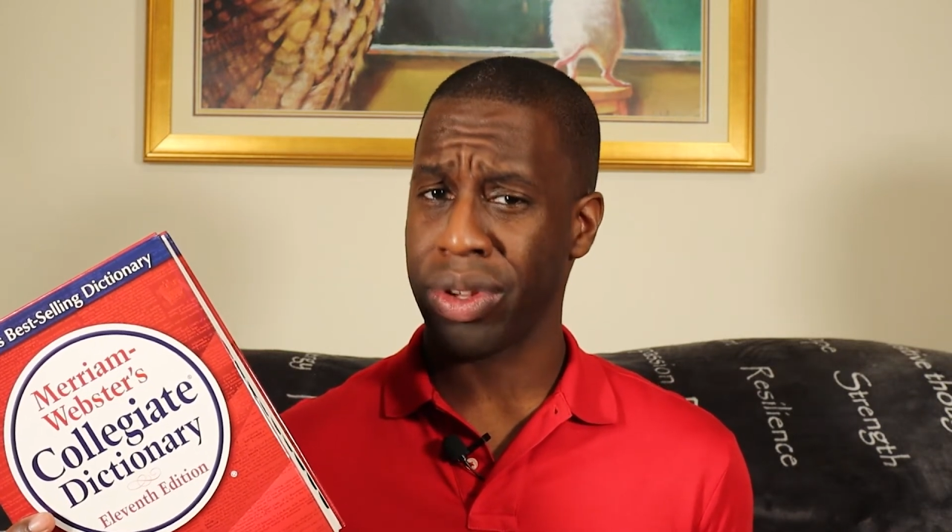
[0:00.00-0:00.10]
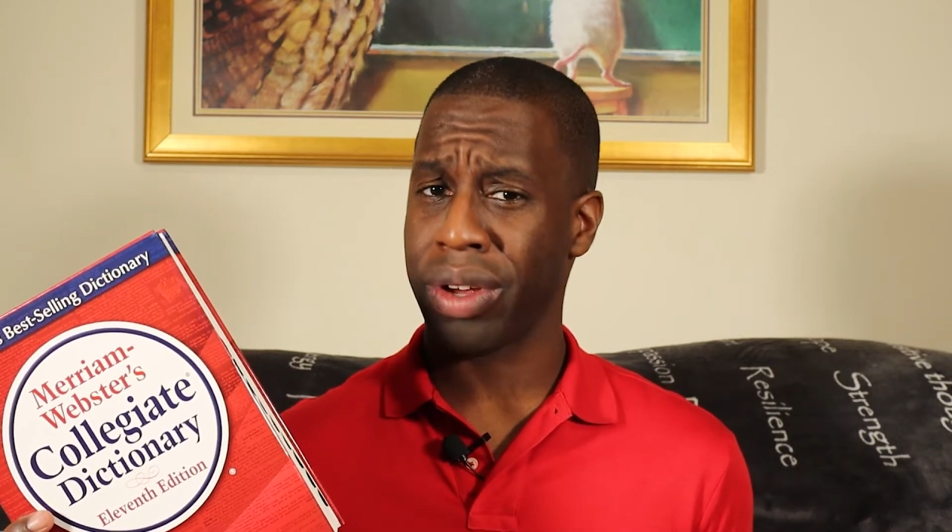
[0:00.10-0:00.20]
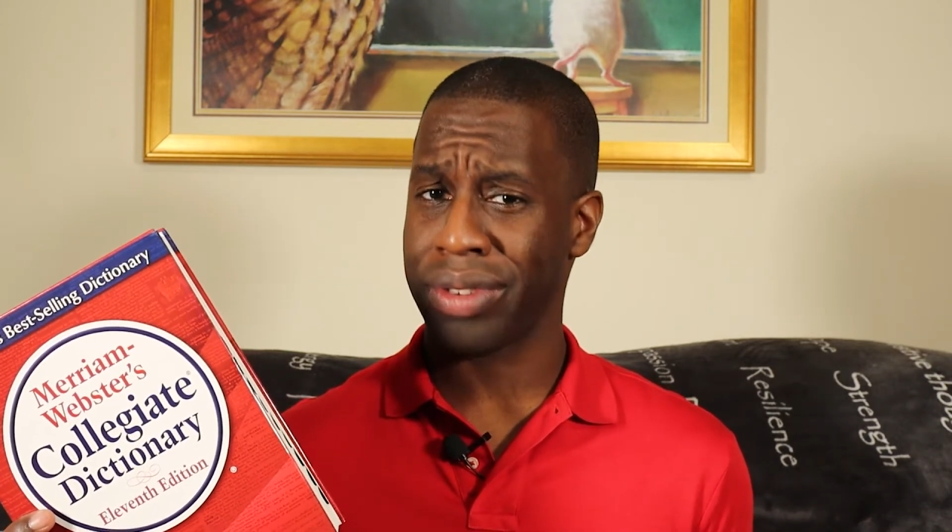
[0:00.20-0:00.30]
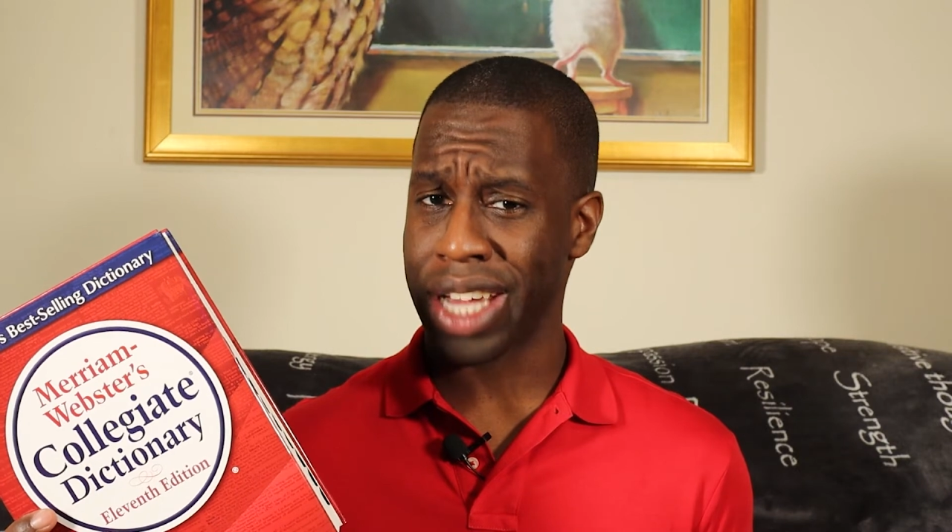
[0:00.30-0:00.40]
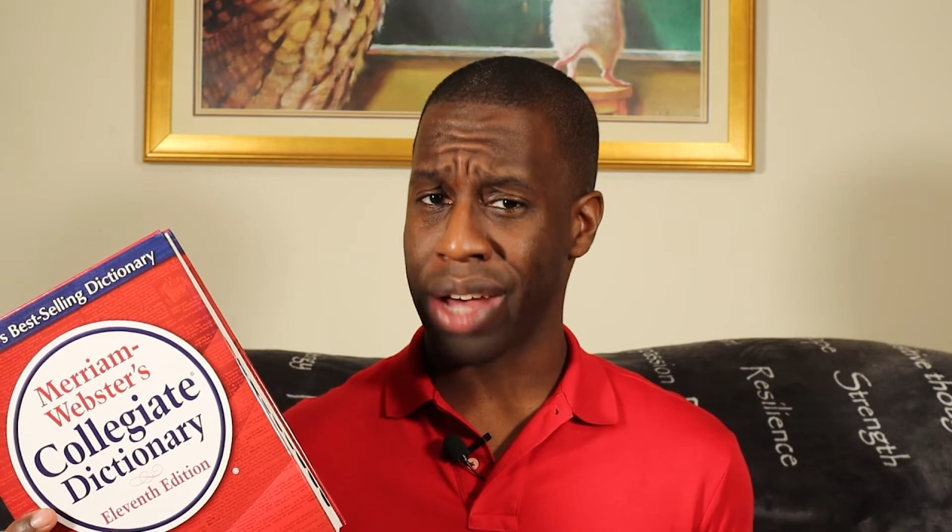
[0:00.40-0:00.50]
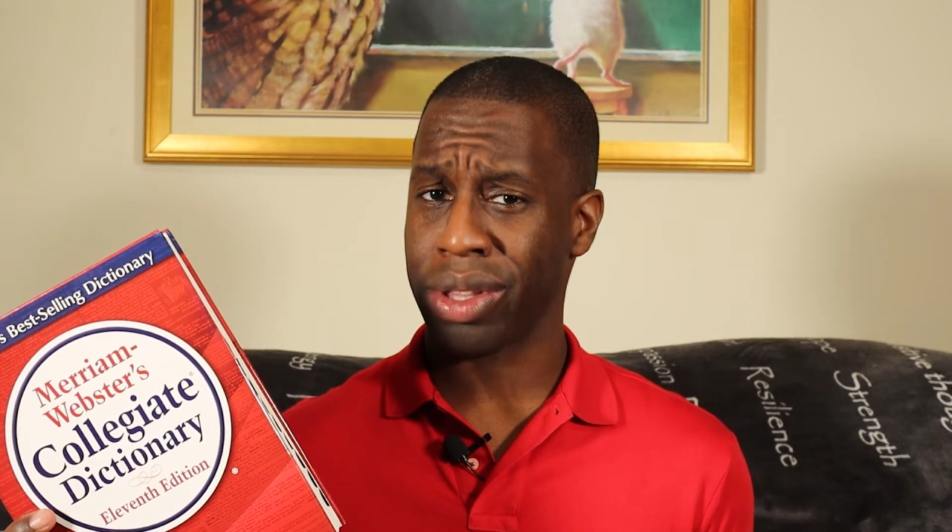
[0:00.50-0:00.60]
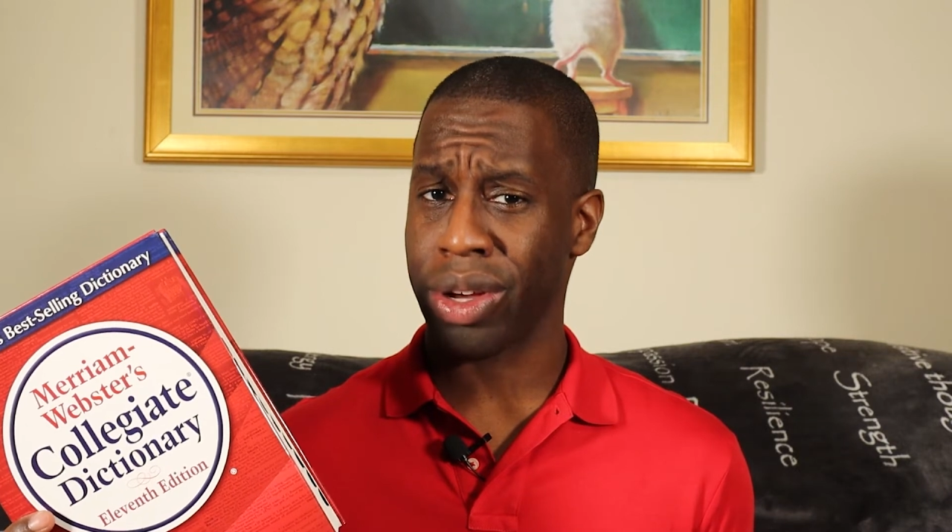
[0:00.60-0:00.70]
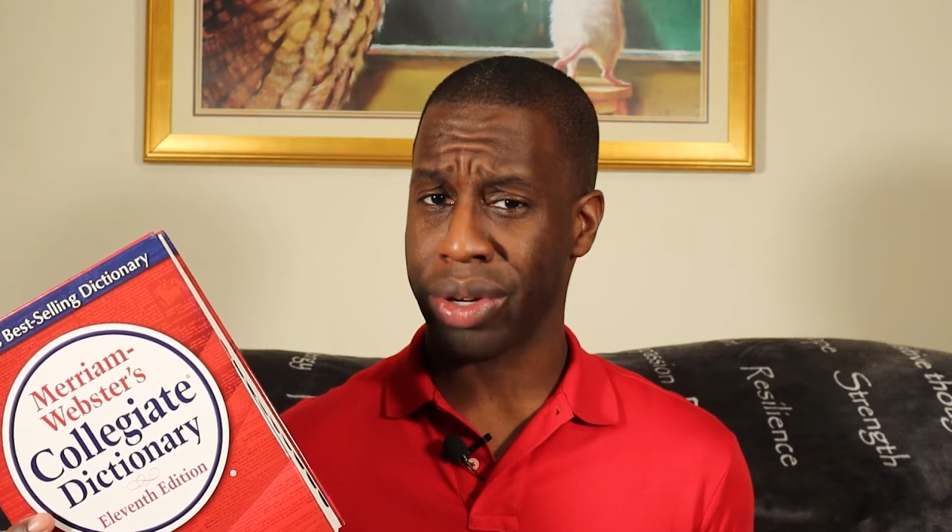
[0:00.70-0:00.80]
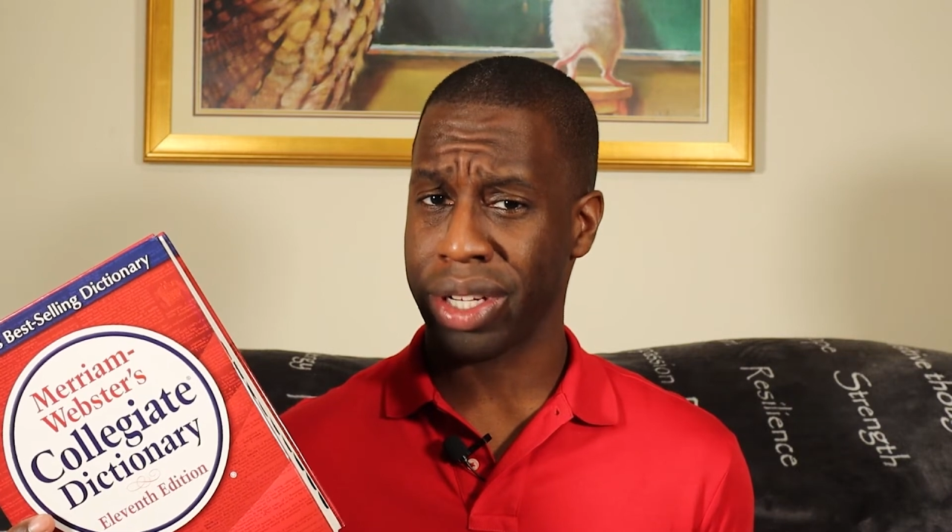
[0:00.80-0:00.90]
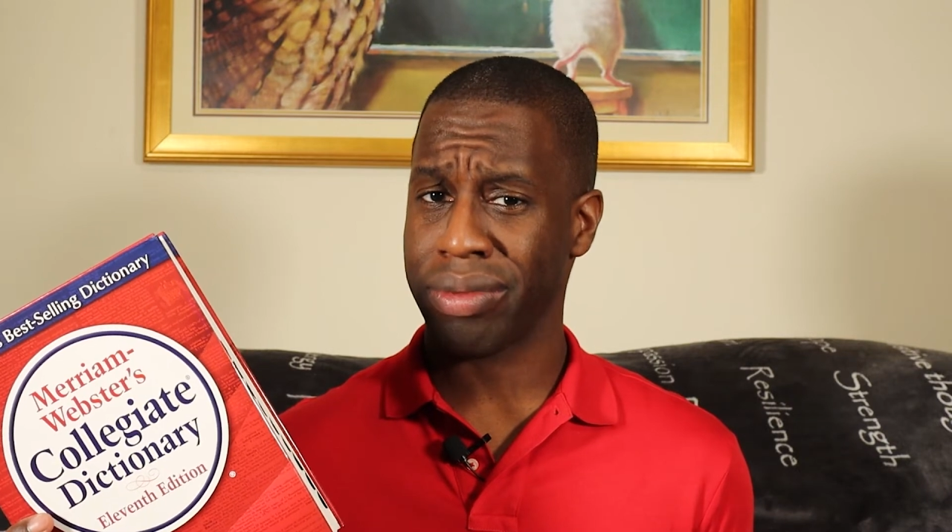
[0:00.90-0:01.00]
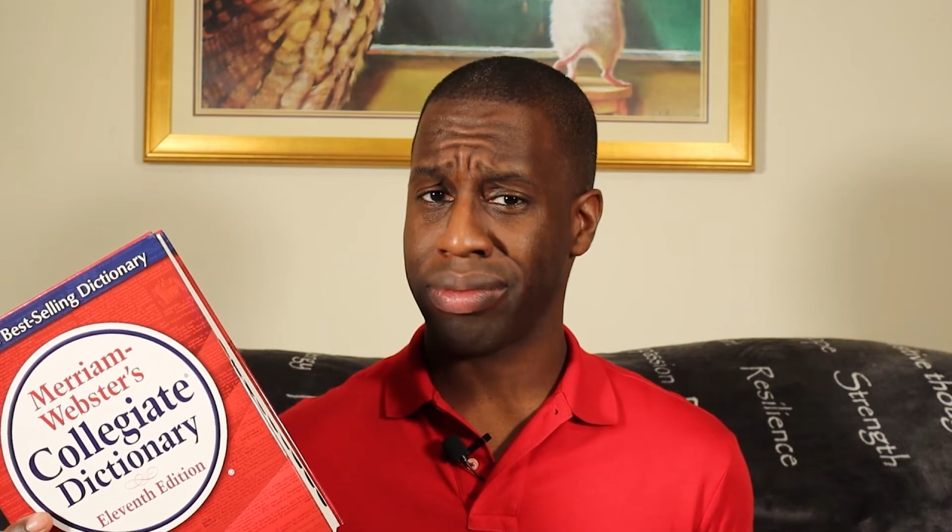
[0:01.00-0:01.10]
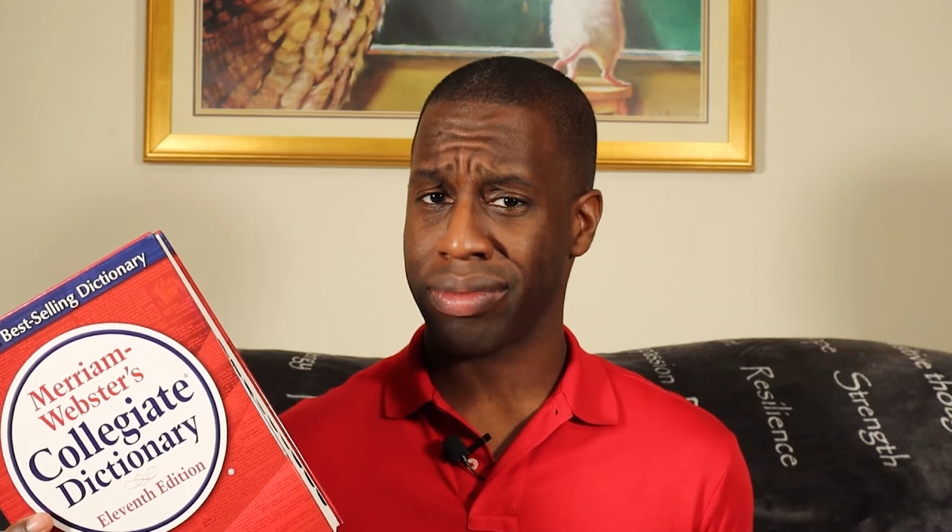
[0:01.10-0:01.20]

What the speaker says: you have downloaded.